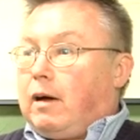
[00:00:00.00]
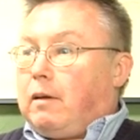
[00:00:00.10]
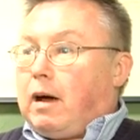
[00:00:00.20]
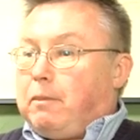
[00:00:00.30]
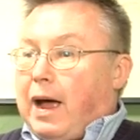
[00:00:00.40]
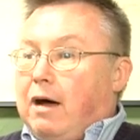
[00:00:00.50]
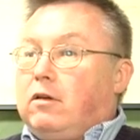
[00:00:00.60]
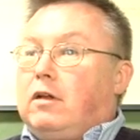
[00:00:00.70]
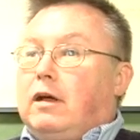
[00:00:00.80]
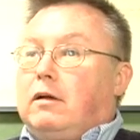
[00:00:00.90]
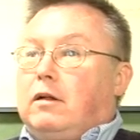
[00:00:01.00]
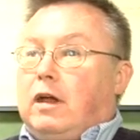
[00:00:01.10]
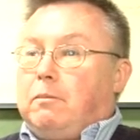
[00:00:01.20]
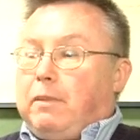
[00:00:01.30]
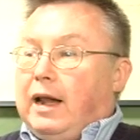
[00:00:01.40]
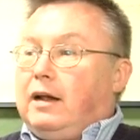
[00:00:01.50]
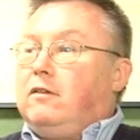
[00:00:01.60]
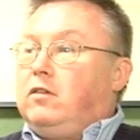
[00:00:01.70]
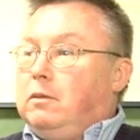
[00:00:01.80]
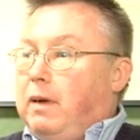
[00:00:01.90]
about
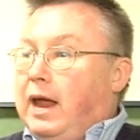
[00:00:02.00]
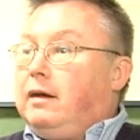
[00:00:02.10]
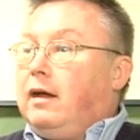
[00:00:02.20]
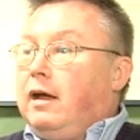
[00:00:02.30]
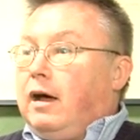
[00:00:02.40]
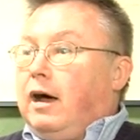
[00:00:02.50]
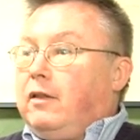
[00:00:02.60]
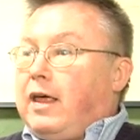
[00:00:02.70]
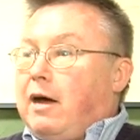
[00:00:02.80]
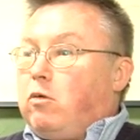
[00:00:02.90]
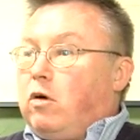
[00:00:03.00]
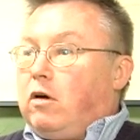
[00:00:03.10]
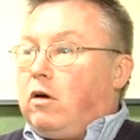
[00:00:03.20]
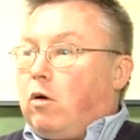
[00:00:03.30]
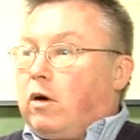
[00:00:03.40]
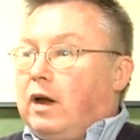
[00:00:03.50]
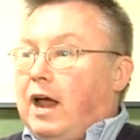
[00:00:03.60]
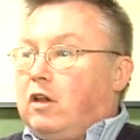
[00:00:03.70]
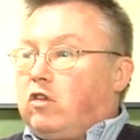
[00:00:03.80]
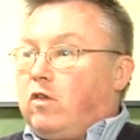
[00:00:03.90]
competitive debate that were
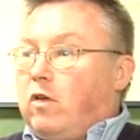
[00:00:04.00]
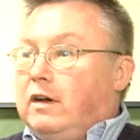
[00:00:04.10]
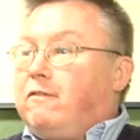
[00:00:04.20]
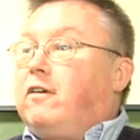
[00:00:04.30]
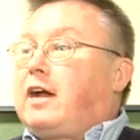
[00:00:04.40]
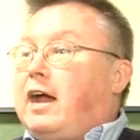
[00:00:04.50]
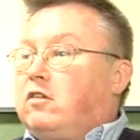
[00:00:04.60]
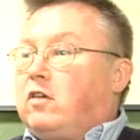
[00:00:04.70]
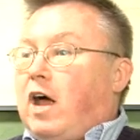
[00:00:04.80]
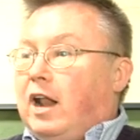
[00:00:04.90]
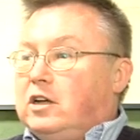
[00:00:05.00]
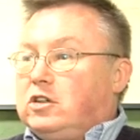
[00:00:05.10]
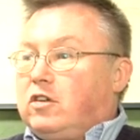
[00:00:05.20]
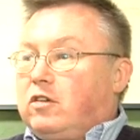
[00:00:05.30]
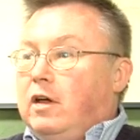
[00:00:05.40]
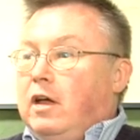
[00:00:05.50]
organized for different kinds of colleges.